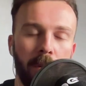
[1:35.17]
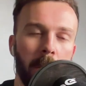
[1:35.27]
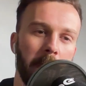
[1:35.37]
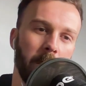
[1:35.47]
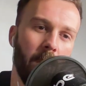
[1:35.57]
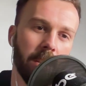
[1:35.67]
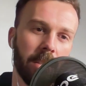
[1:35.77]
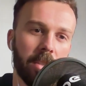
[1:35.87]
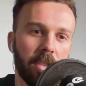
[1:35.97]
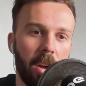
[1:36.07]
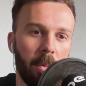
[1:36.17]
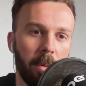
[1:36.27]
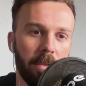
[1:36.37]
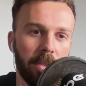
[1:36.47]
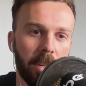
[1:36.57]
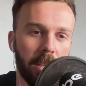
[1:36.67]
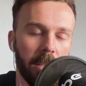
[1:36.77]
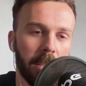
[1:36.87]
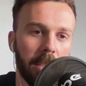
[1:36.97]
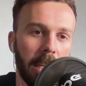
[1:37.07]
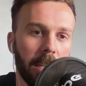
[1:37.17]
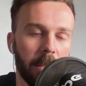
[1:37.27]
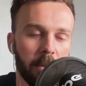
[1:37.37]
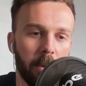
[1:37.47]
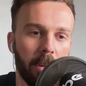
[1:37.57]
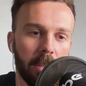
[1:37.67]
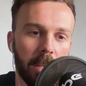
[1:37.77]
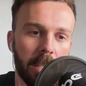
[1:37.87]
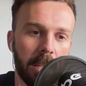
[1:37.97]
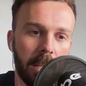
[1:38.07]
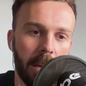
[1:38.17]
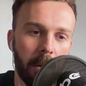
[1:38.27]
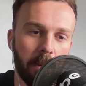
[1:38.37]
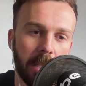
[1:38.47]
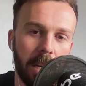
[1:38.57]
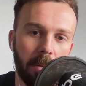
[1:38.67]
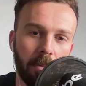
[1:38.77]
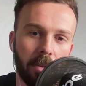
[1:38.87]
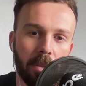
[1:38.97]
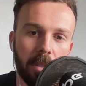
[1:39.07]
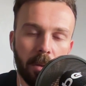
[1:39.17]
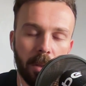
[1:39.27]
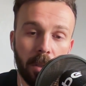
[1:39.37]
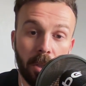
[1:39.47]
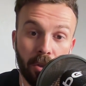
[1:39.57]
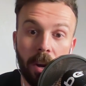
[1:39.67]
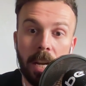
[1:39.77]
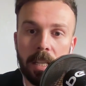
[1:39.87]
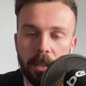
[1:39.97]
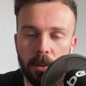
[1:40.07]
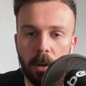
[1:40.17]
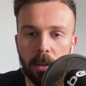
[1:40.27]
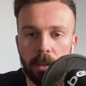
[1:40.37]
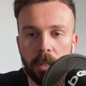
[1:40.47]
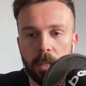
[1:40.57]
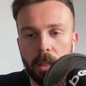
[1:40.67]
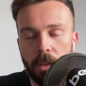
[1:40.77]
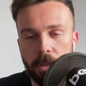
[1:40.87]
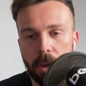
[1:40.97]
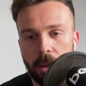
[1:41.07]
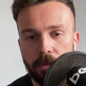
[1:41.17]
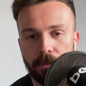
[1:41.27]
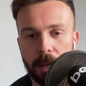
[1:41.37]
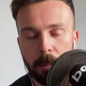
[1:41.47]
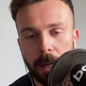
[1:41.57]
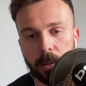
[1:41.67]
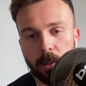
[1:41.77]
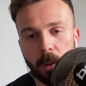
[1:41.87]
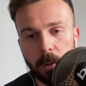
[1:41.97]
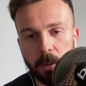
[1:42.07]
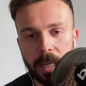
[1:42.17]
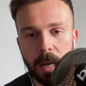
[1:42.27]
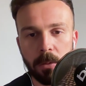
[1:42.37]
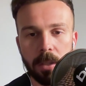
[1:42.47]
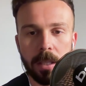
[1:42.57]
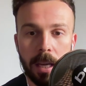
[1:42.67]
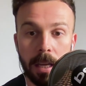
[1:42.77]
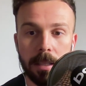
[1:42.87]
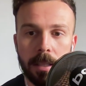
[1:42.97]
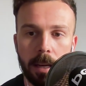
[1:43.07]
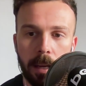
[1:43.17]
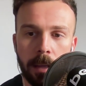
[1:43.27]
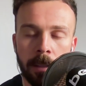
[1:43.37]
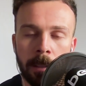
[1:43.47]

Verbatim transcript: probably wise to start with the England squad, isn't it? That was announced, the training squad, the 33-man squad was announced yesterday.